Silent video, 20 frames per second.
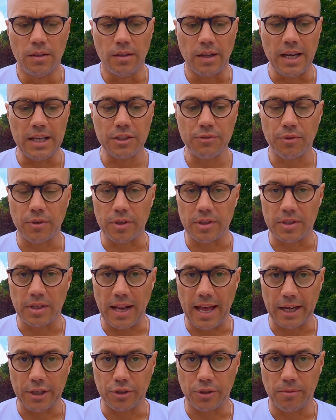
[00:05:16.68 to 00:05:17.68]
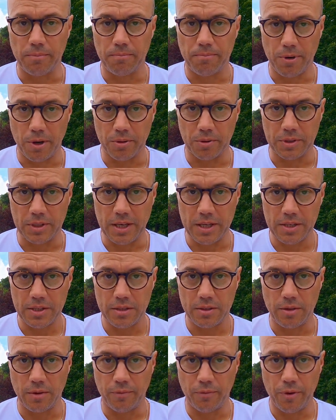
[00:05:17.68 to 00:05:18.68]
As for the selection
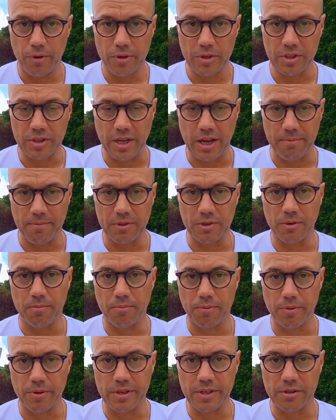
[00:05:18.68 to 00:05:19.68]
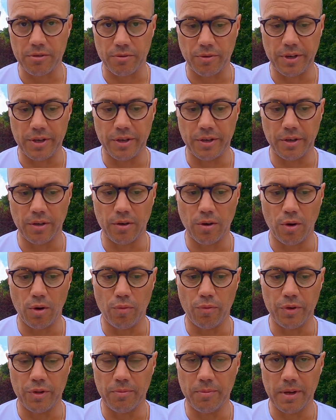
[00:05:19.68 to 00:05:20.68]
process, the first step is a pre-screening
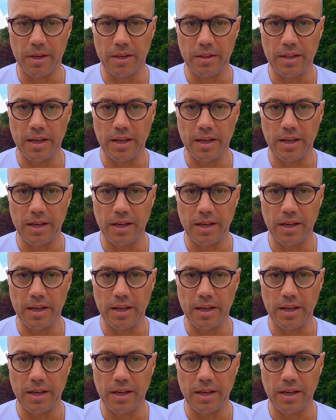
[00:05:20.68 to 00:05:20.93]
call with me.